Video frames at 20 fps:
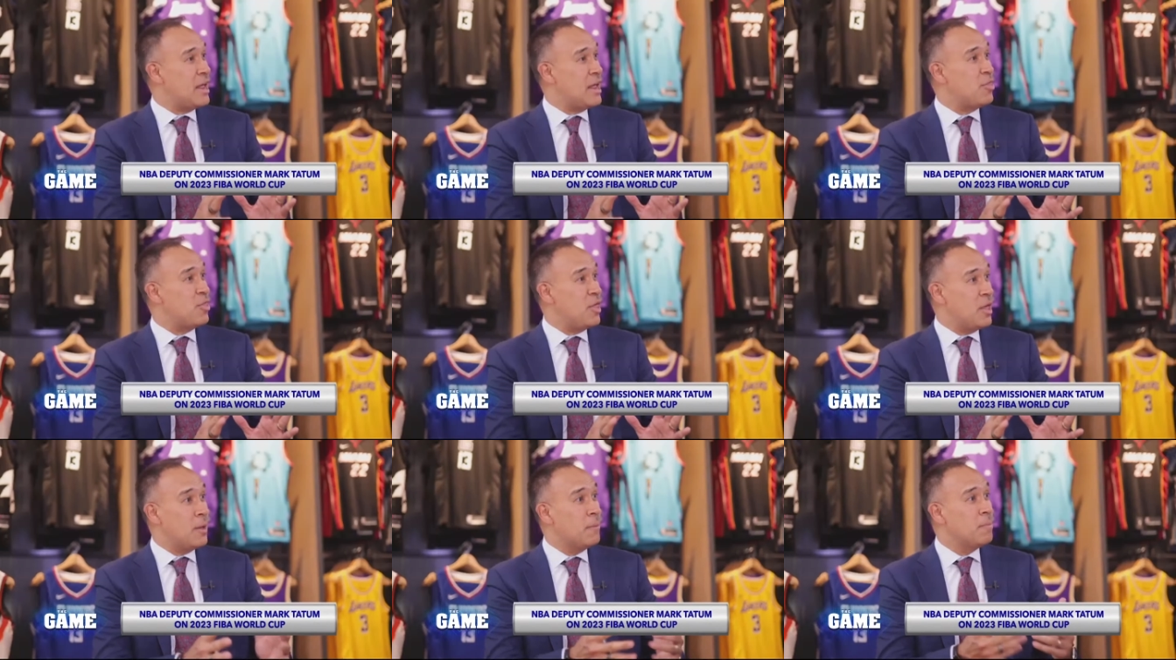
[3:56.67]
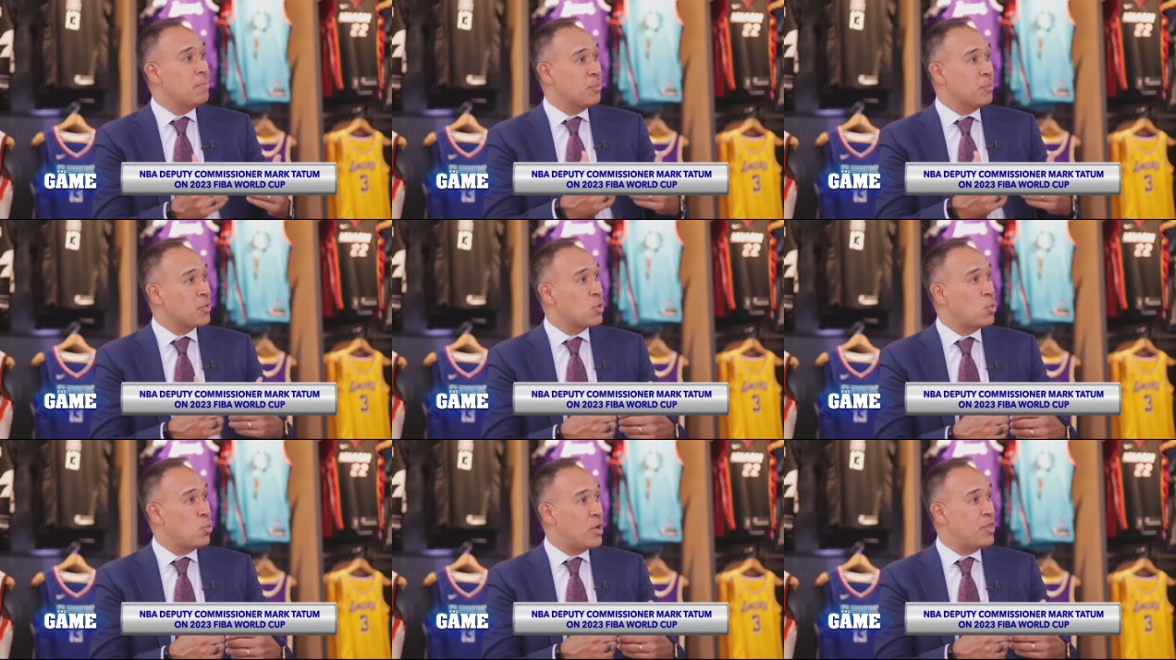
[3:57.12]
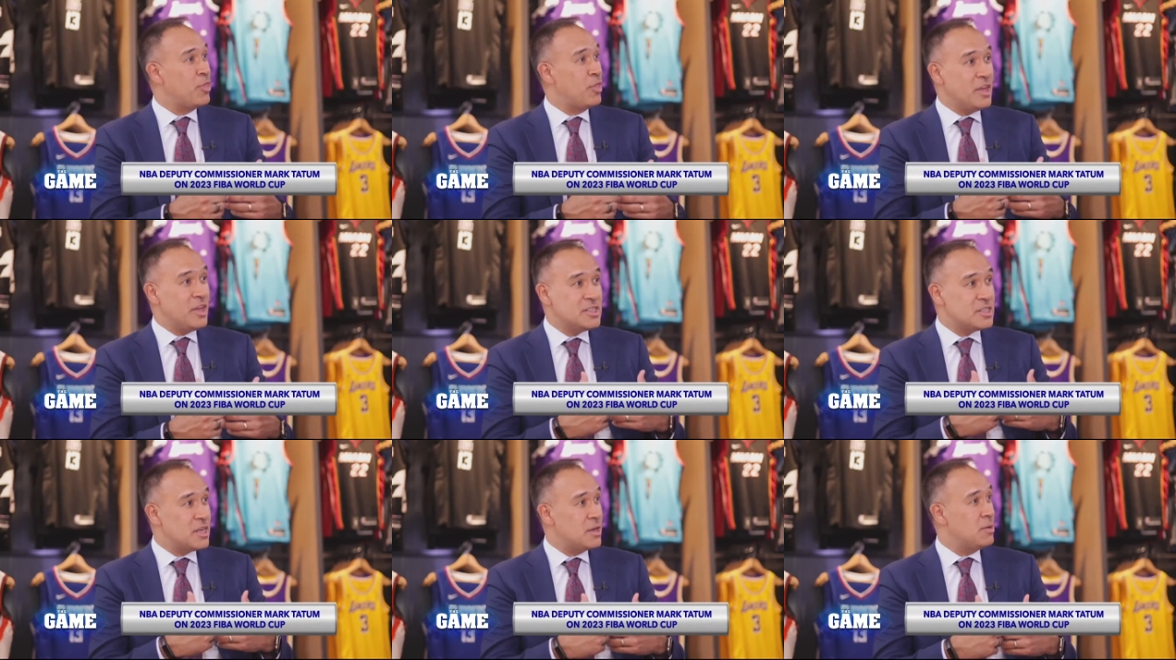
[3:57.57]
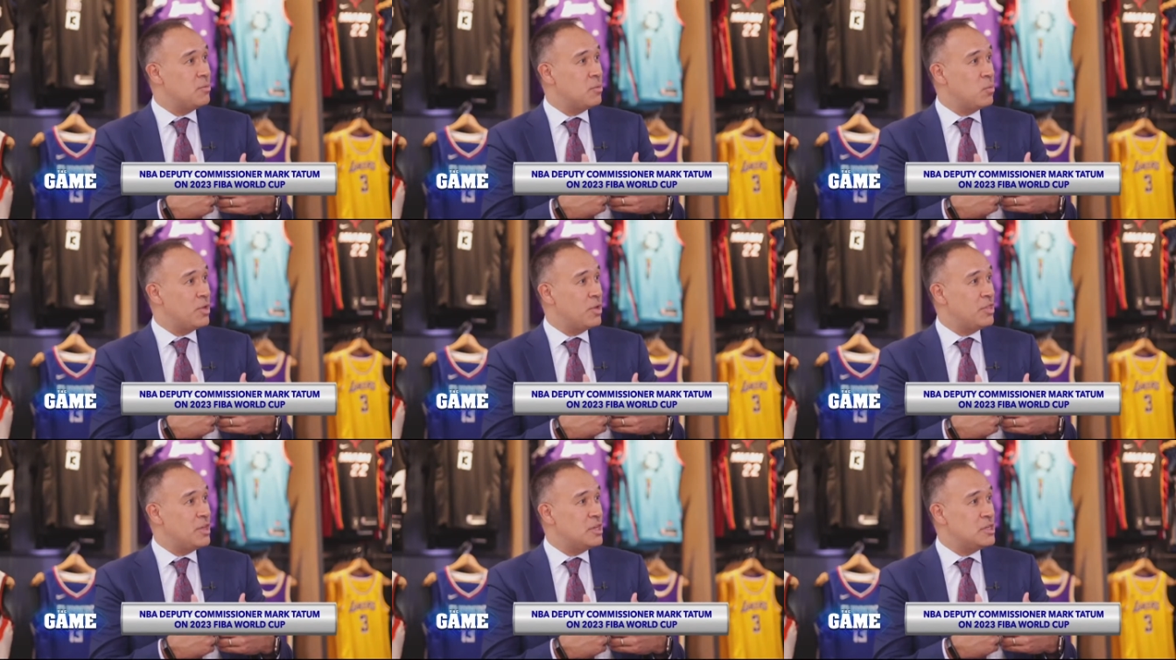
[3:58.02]
I think with these,
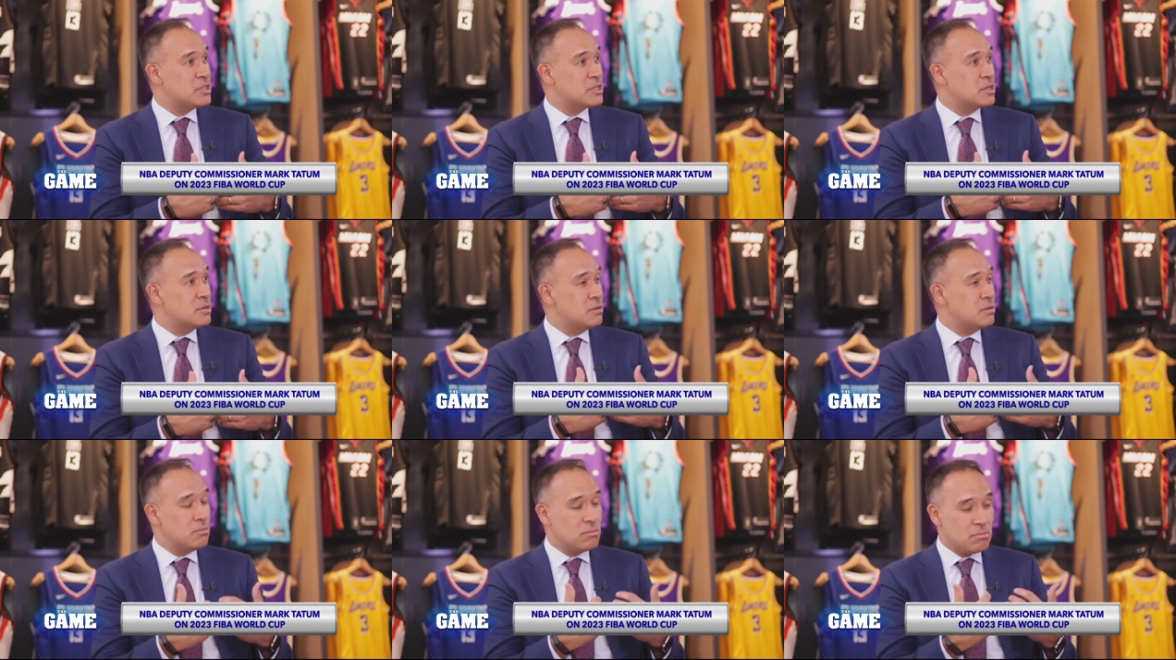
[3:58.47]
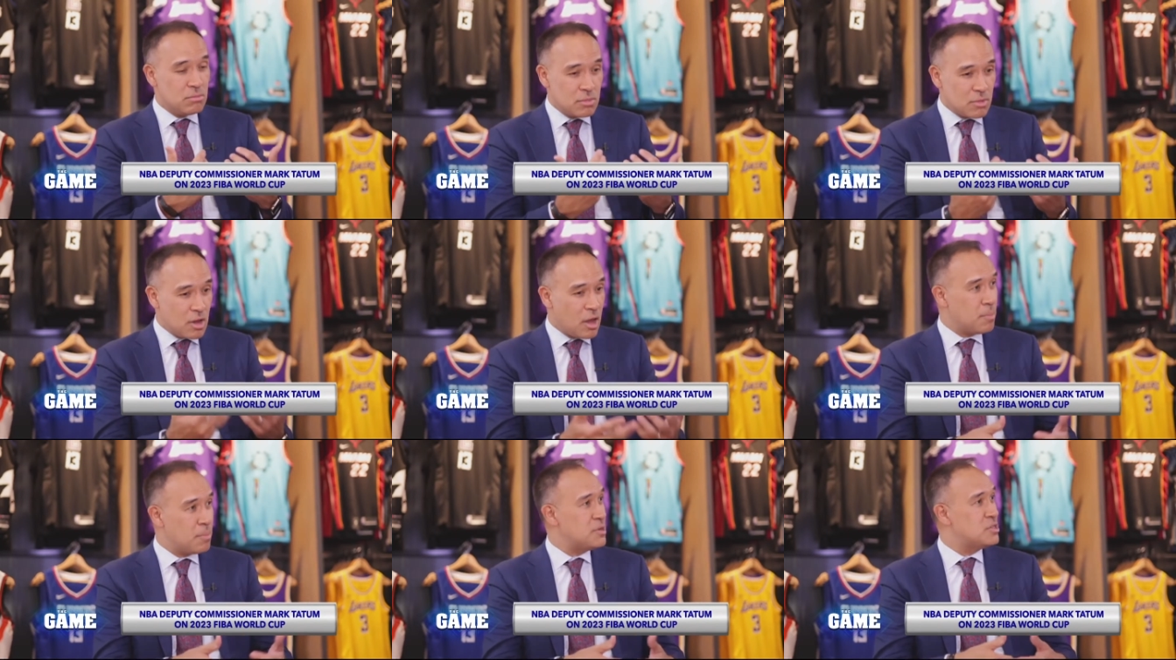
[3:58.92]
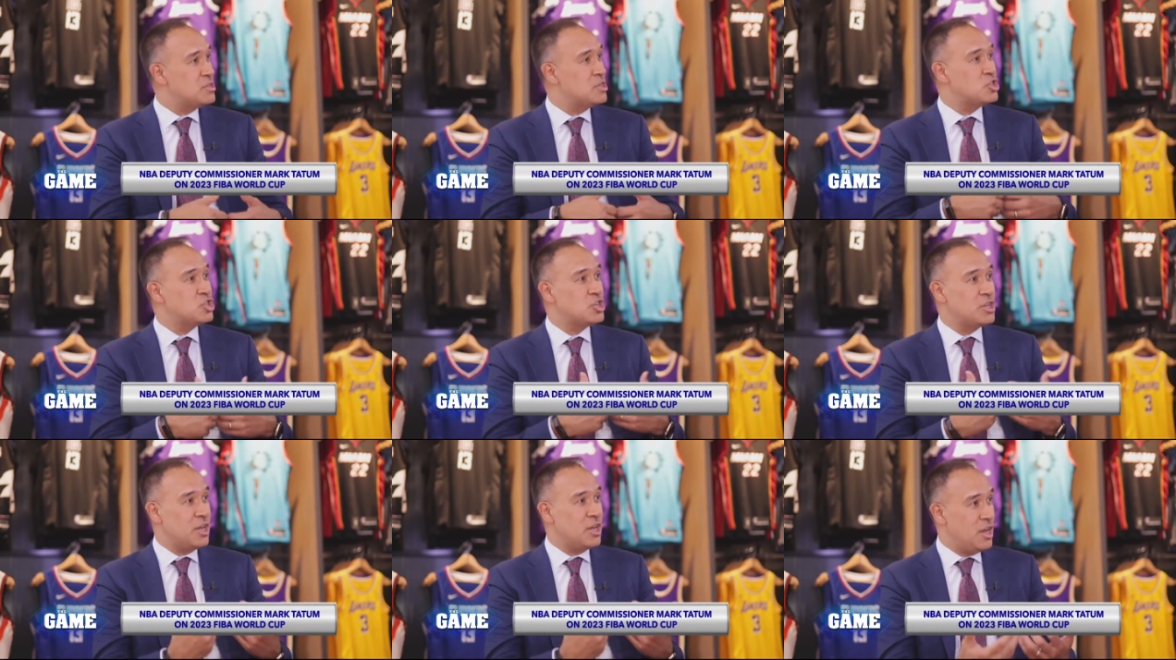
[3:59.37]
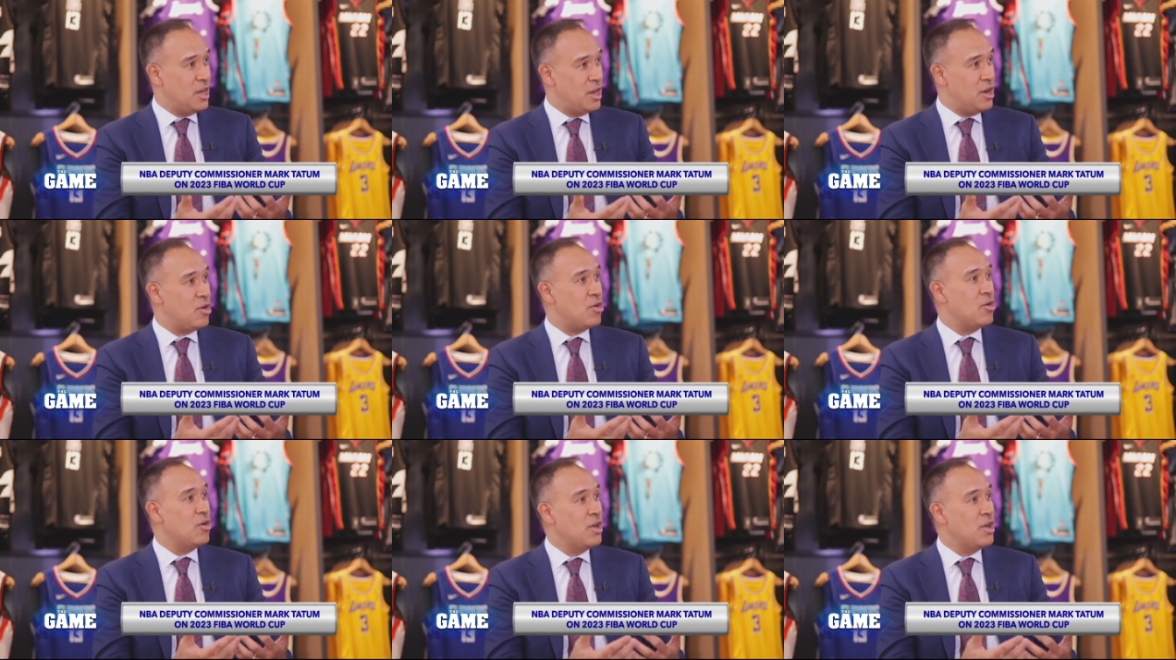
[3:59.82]
with these competition
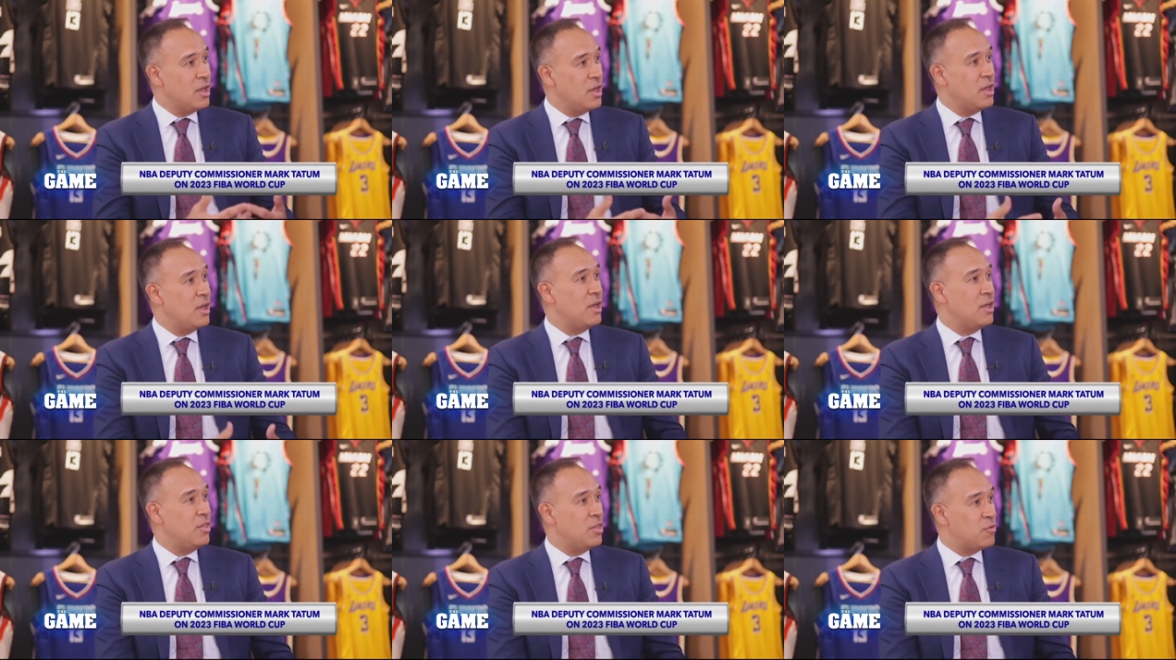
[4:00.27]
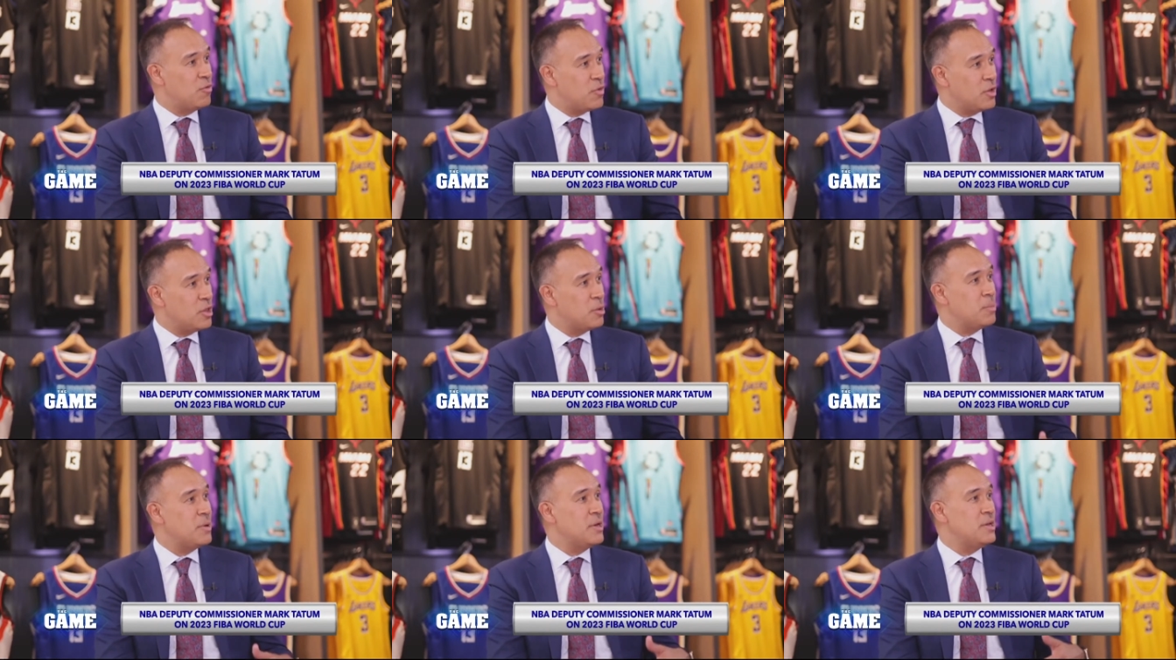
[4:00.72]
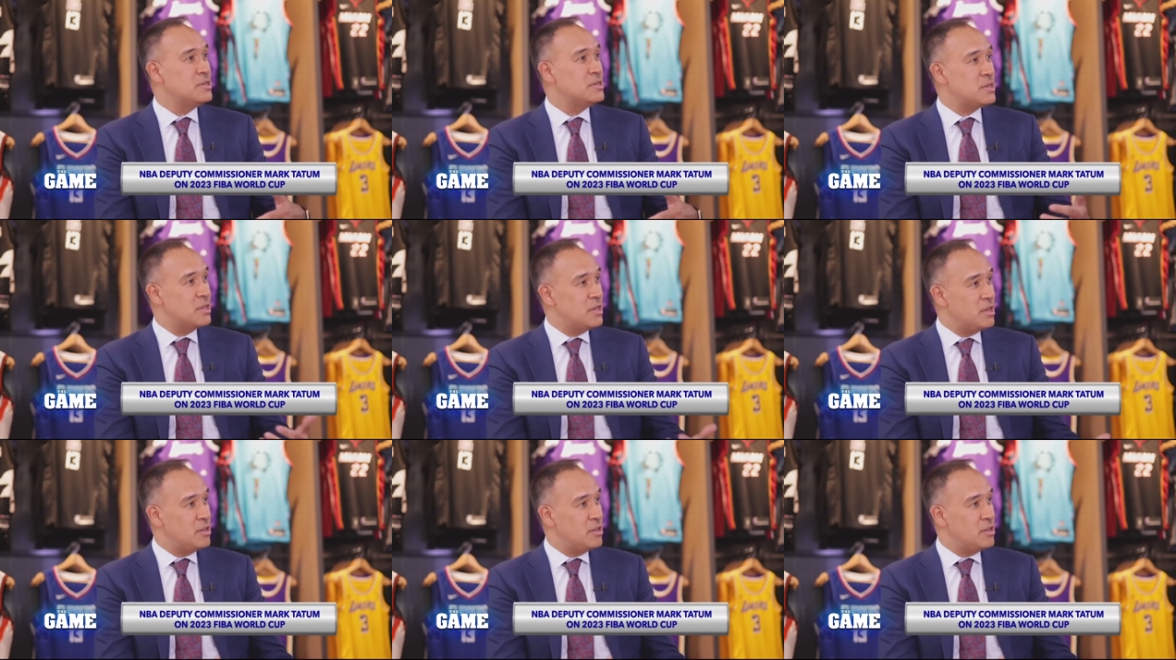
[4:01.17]
here in the Philippines and